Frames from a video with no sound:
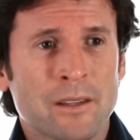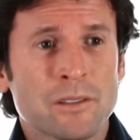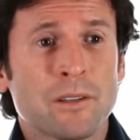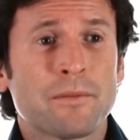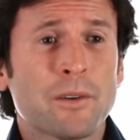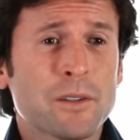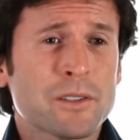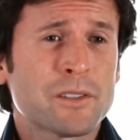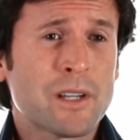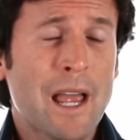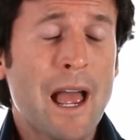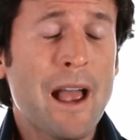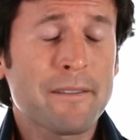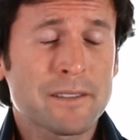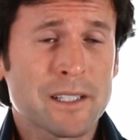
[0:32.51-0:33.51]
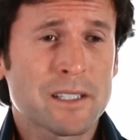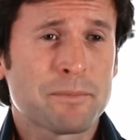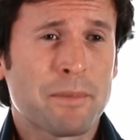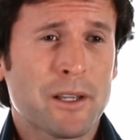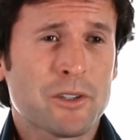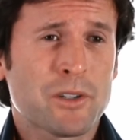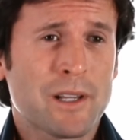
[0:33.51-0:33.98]
So the first is you have to
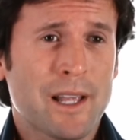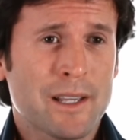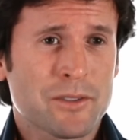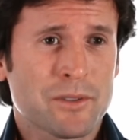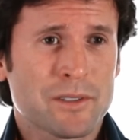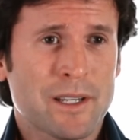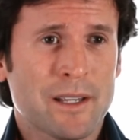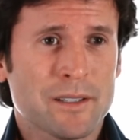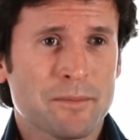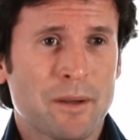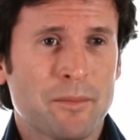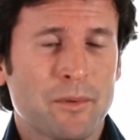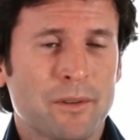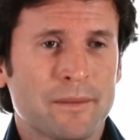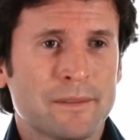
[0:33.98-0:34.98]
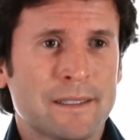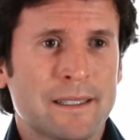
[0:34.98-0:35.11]
specialize your salespeople.